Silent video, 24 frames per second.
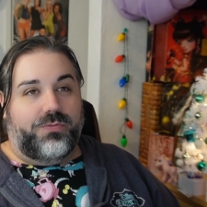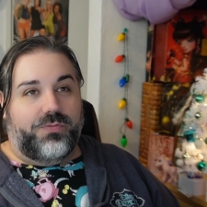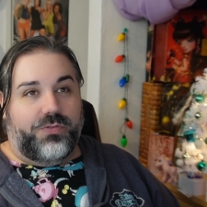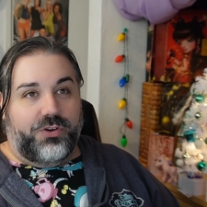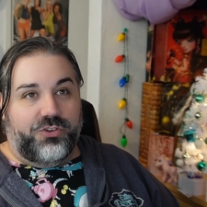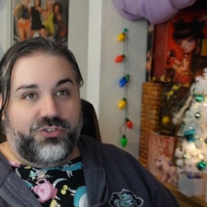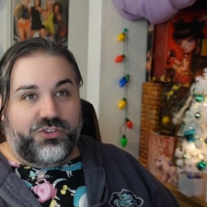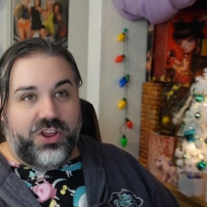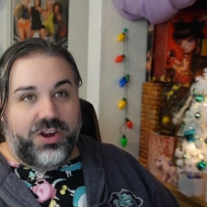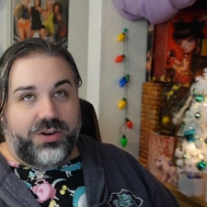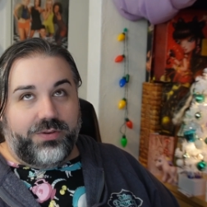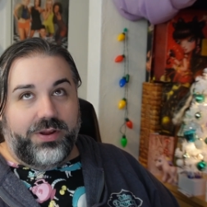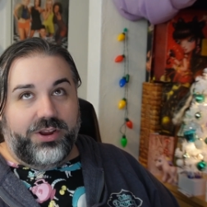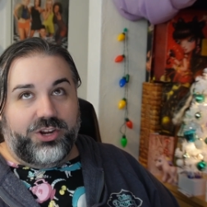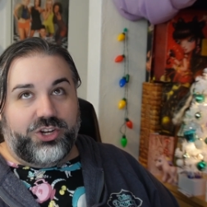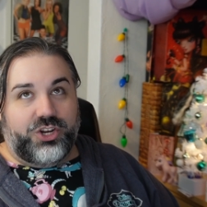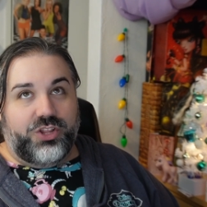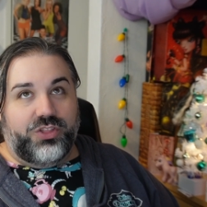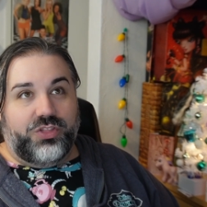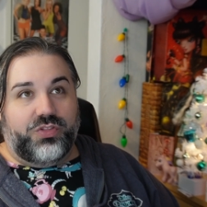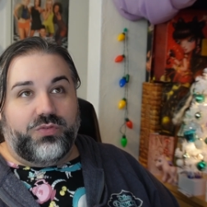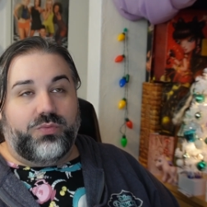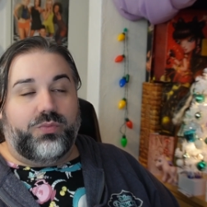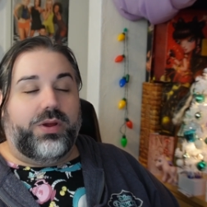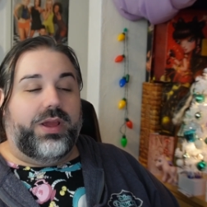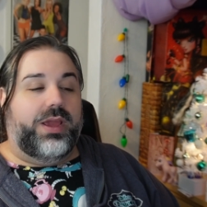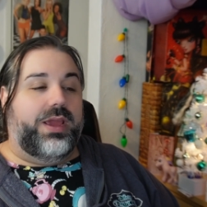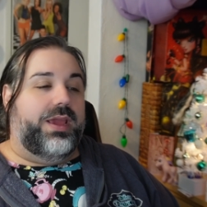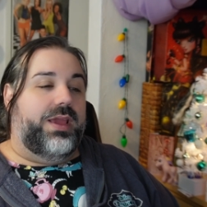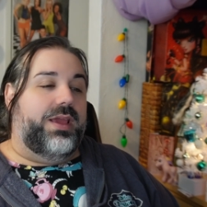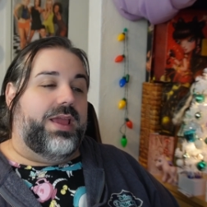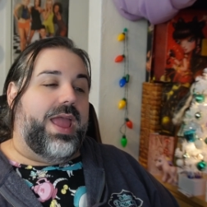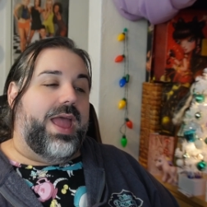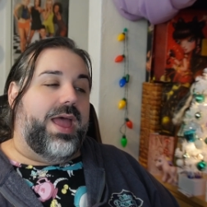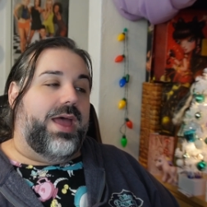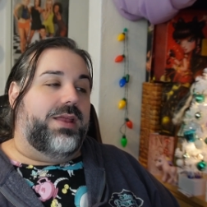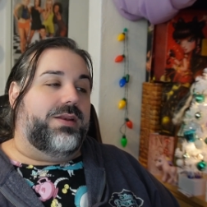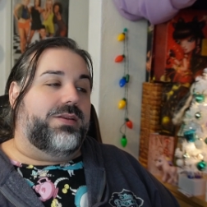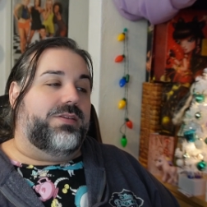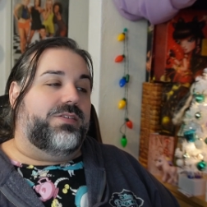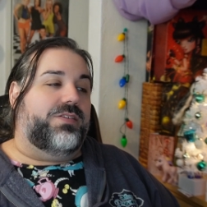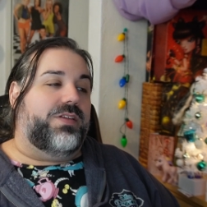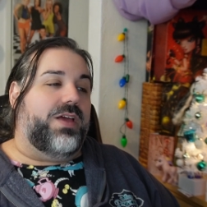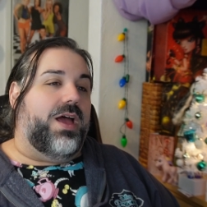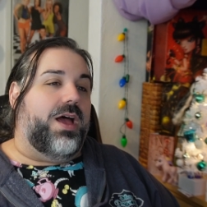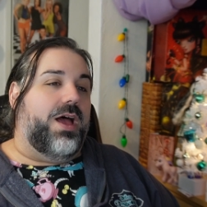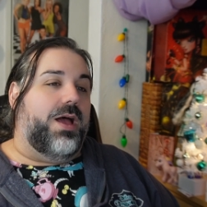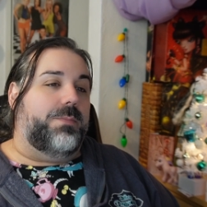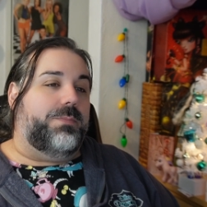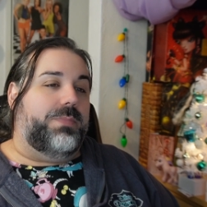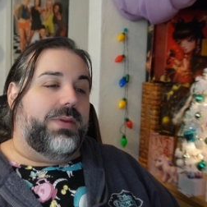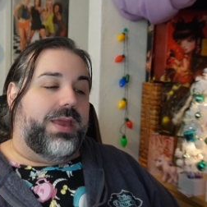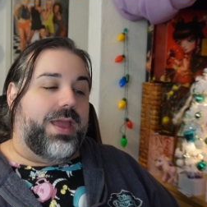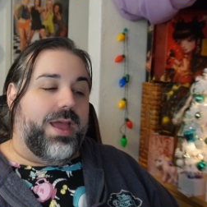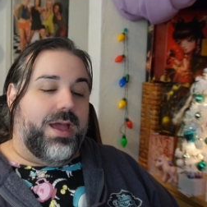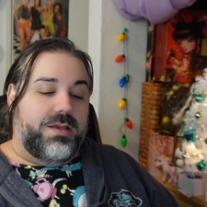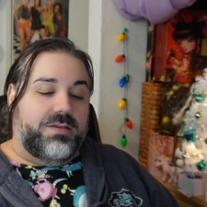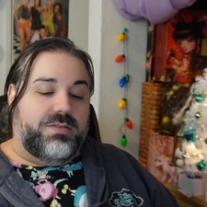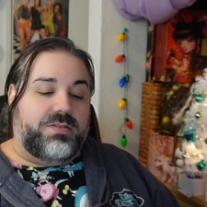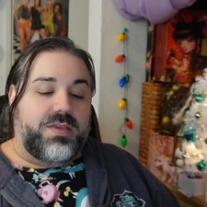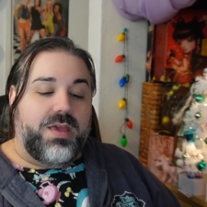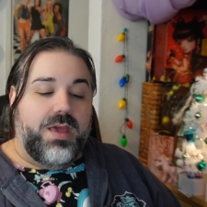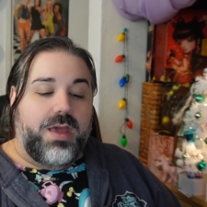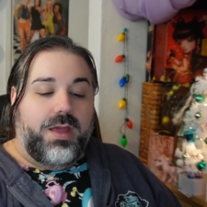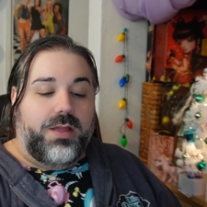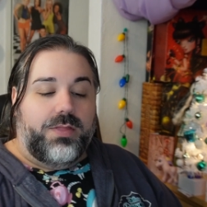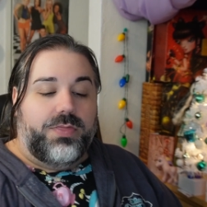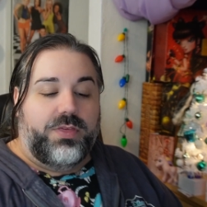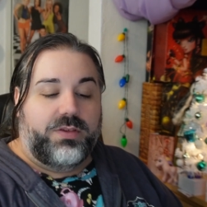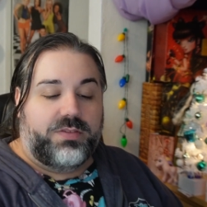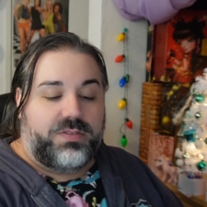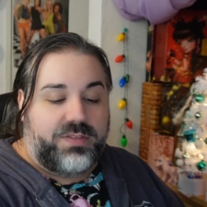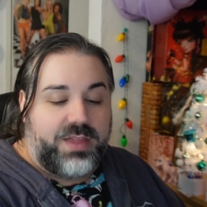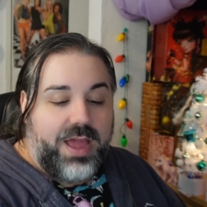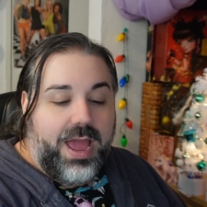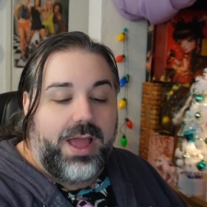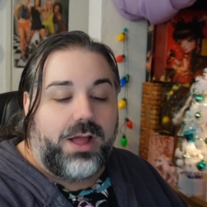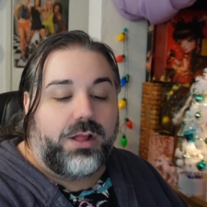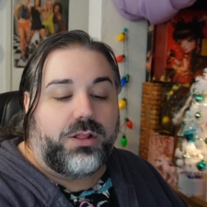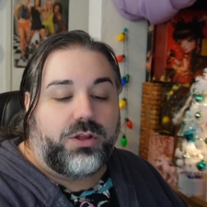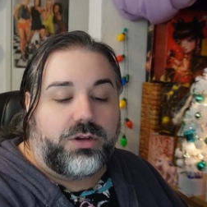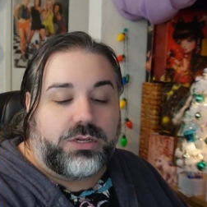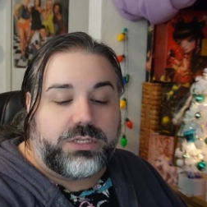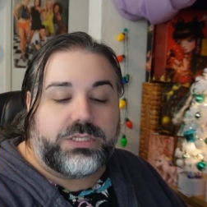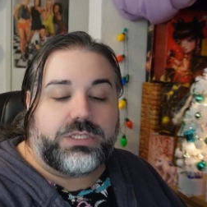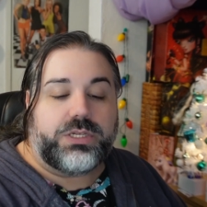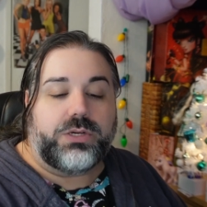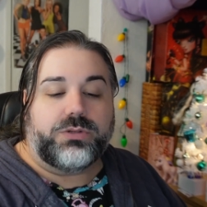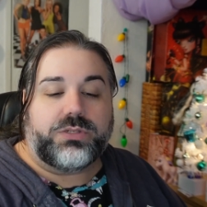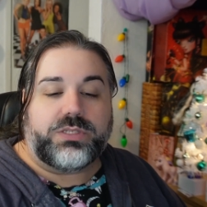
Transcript: for generation 3 and um, because the style looks so